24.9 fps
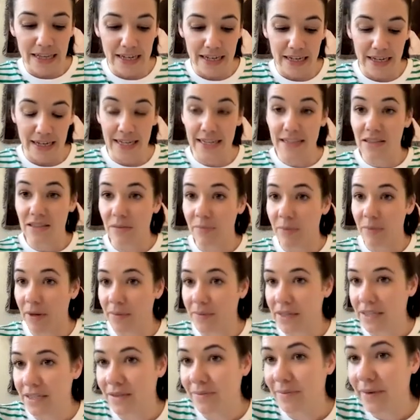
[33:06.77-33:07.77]
into
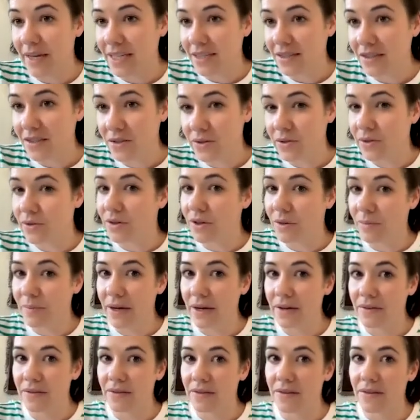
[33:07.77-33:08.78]
public space to talk
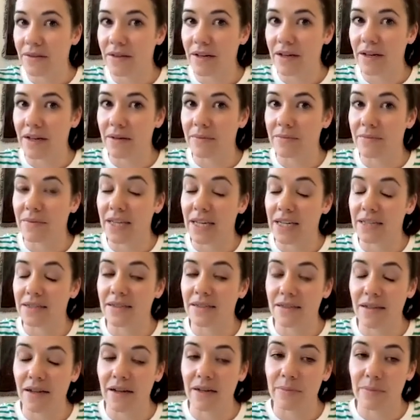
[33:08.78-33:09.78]
about their
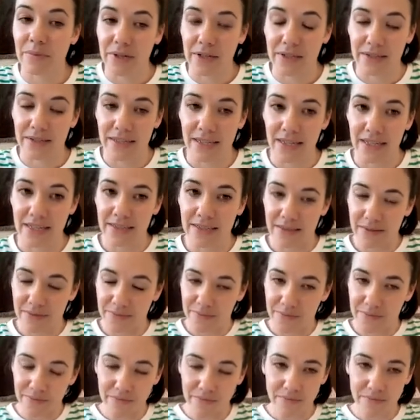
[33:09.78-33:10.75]
design process.